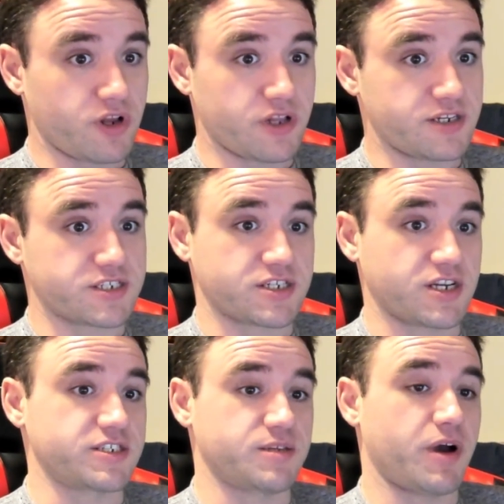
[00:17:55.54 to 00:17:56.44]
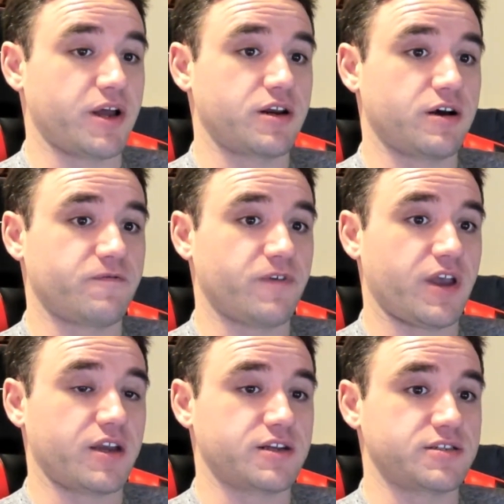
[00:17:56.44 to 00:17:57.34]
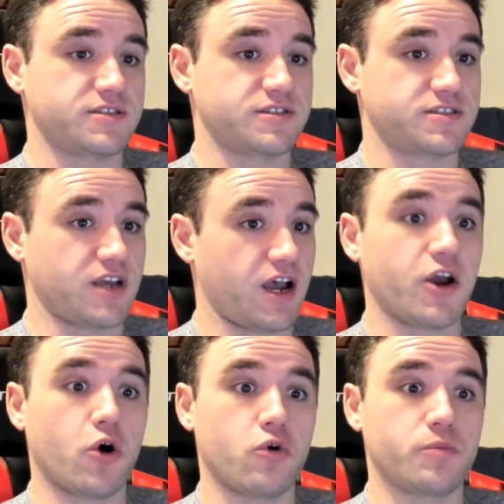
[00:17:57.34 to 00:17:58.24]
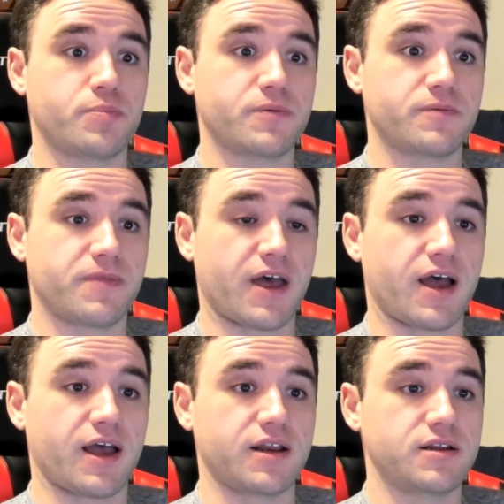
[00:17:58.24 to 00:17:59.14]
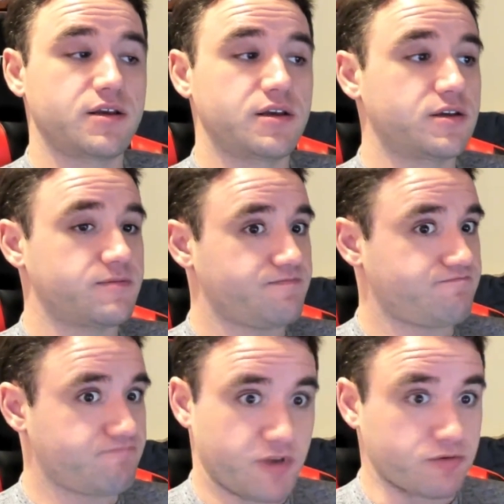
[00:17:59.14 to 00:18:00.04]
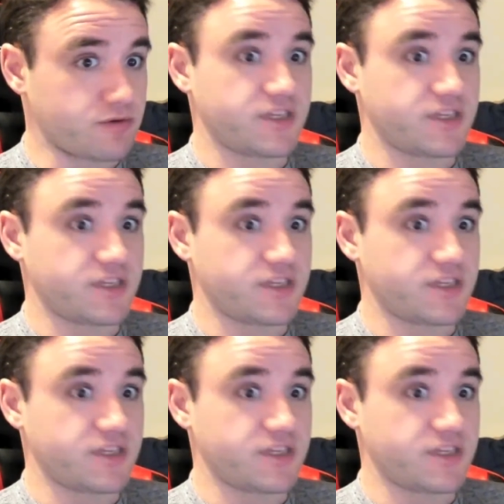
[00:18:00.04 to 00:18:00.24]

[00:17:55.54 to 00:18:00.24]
really discussed about enough, and I hope that, you